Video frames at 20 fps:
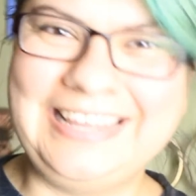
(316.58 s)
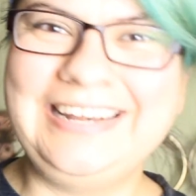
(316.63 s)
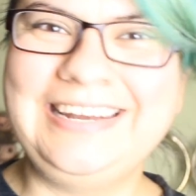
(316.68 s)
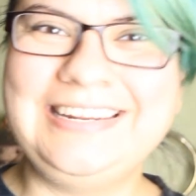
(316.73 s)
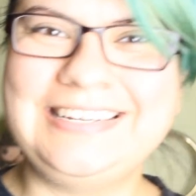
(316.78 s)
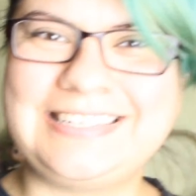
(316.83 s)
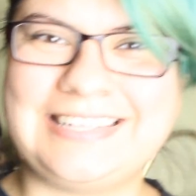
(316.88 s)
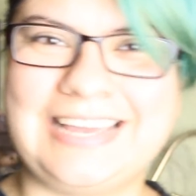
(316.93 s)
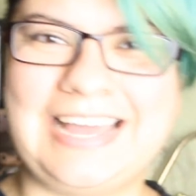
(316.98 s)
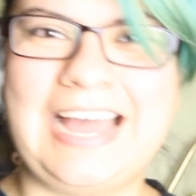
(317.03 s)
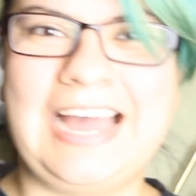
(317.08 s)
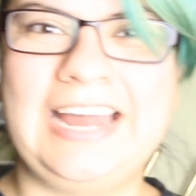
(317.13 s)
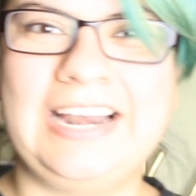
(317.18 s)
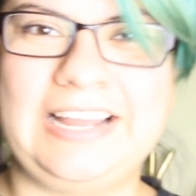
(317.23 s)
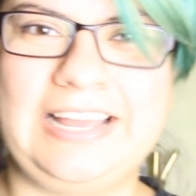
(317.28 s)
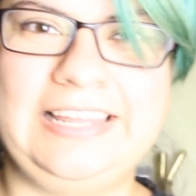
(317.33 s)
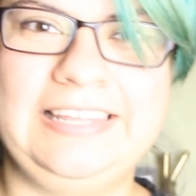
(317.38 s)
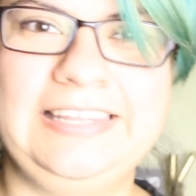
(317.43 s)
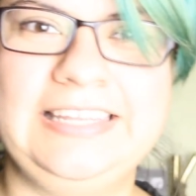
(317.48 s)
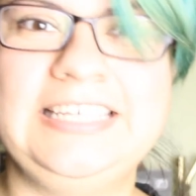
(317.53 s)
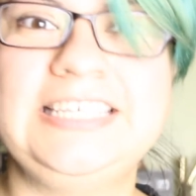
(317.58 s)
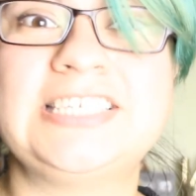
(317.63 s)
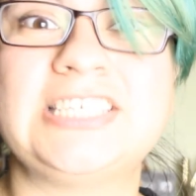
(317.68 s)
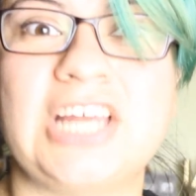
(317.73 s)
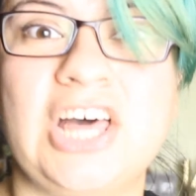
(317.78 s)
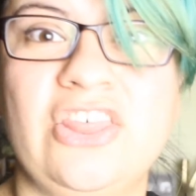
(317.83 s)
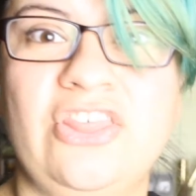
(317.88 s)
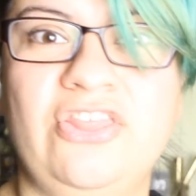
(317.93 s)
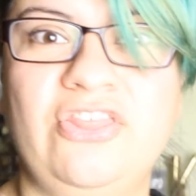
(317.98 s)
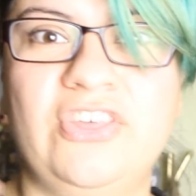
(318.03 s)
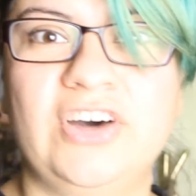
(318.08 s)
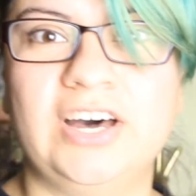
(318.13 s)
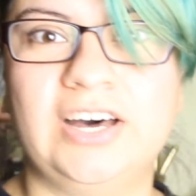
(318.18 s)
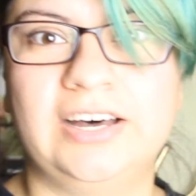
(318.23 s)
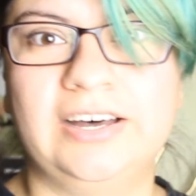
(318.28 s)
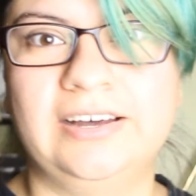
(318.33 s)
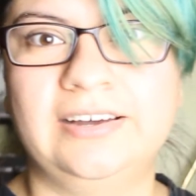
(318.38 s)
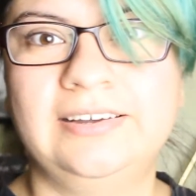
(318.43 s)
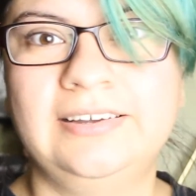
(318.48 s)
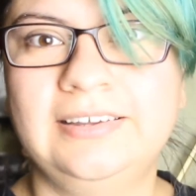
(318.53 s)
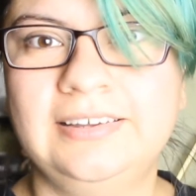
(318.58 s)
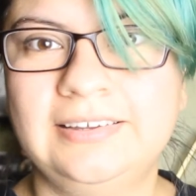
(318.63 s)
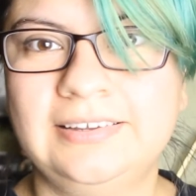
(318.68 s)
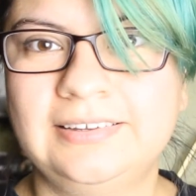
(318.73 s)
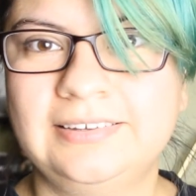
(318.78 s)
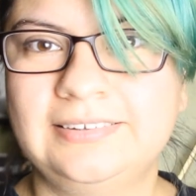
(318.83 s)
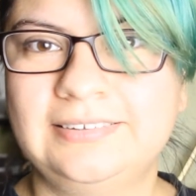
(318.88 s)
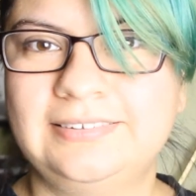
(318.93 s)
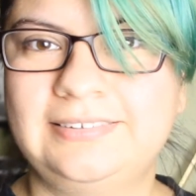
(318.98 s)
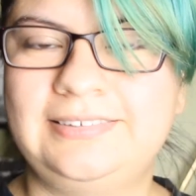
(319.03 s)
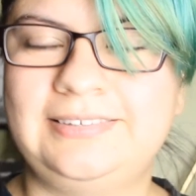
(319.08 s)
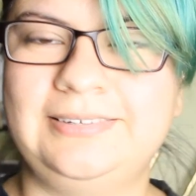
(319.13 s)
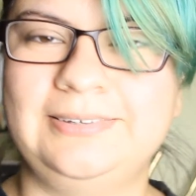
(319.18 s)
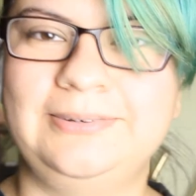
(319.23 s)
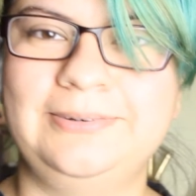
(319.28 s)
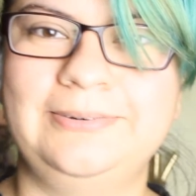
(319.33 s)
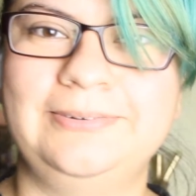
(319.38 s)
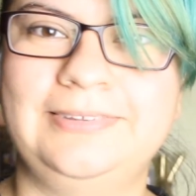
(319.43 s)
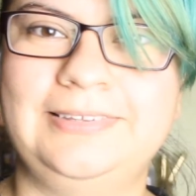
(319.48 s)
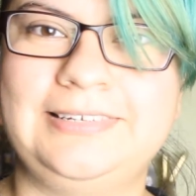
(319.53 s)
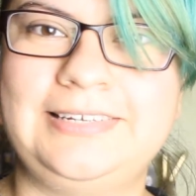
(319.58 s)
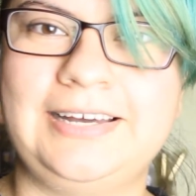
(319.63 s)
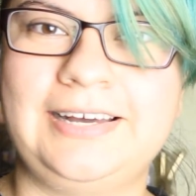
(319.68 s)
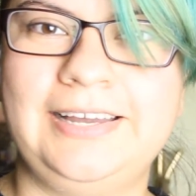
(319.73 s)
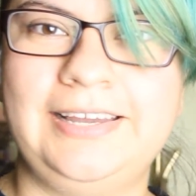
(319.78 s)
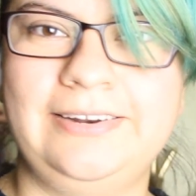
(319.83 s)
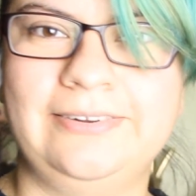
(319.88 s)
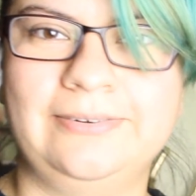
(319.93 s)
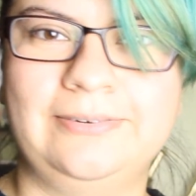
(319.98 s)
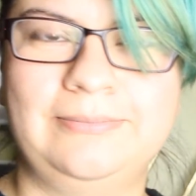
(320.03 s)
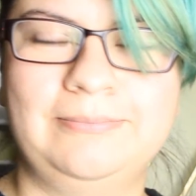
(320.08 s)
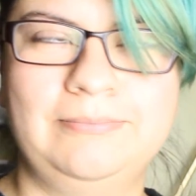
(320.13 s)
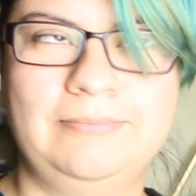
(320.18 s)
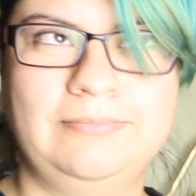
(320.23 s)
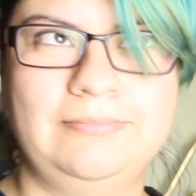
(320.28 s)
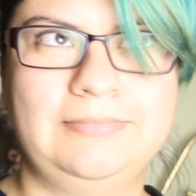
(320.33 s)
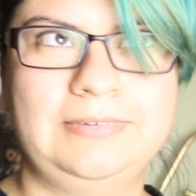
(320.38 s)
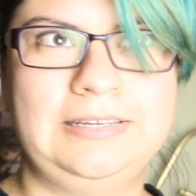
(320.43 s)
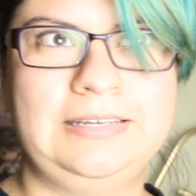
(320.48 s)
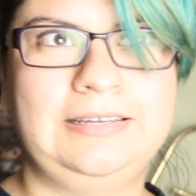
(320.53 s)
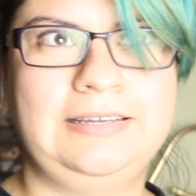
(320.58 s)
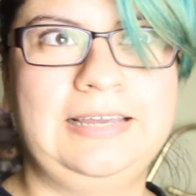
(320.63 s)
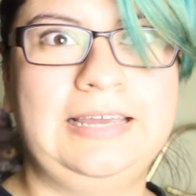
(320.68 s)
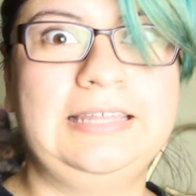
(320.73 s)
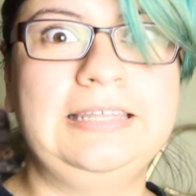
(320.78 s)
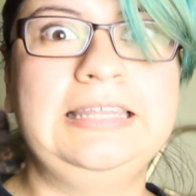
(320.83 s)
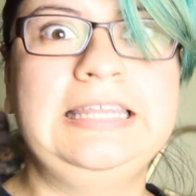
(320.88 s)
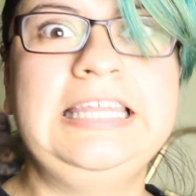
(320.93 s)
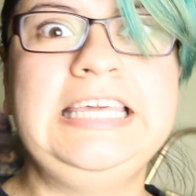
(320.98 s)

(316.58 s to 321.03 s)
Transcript: they need to add at least a the to the title. At